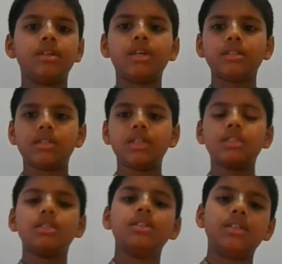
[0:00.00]
yeah, so
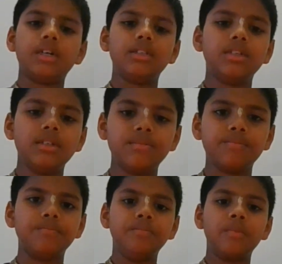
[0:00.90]
that's it. And then
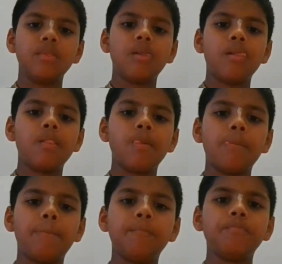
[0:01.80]

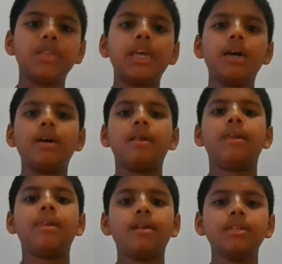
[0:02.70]
yeah,
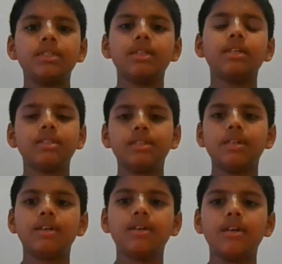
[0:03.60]
so that's
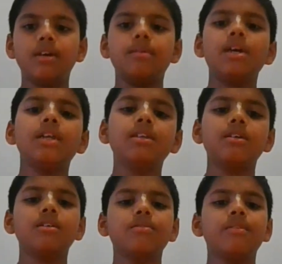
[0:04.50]
the end
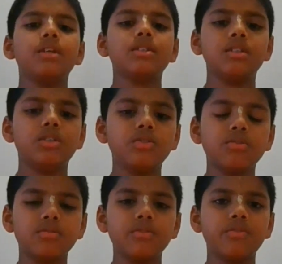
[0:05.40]
of lesson
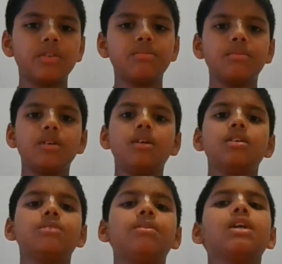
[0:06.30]
2 from
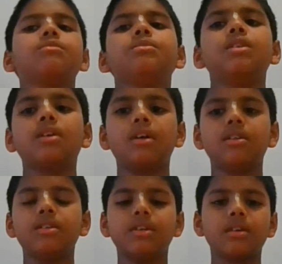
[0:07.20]
Splash Mridanga
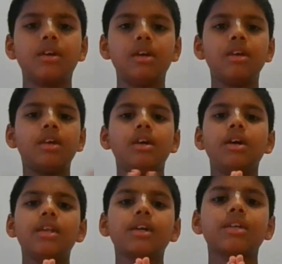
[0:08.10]
Learning.
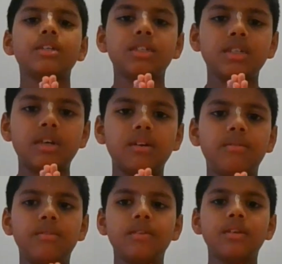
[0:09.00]
Hare Krishna.
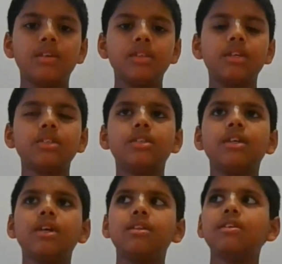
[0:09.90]
That's
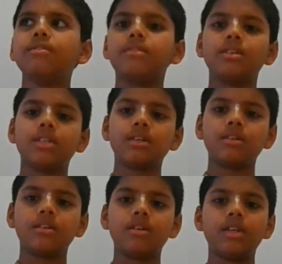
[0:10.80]
the end of the
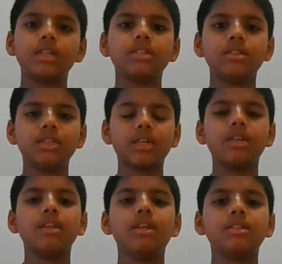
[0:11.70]

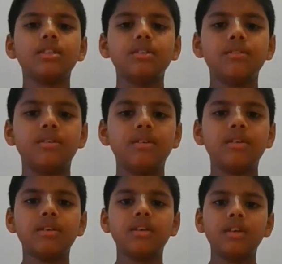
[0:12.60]
second lesson.
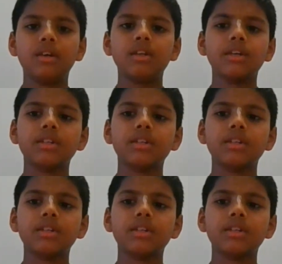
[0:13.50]
Hare